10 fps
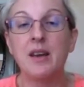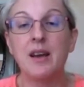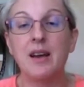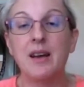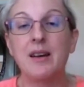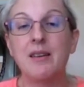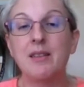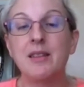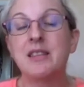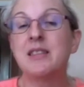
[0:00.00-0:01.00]
uh,
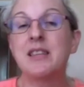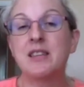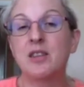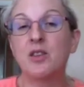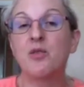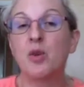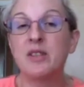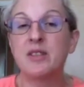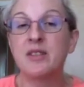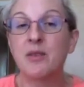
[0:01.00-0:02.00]
listening to the
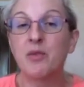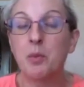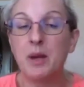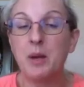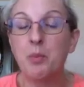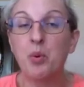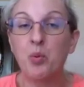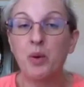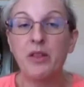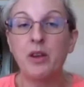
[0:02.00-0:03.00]
voices of the people
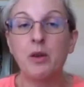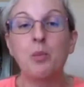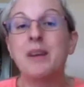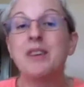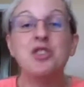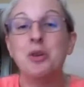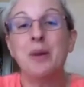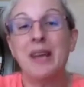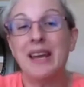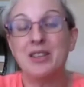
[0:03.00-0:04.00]
with you, because you
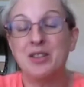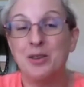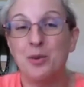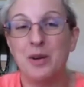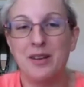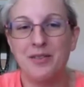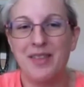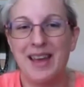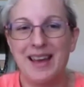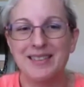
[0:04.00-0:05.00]
can't do all of
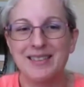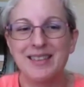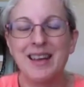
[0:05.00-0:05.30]
that.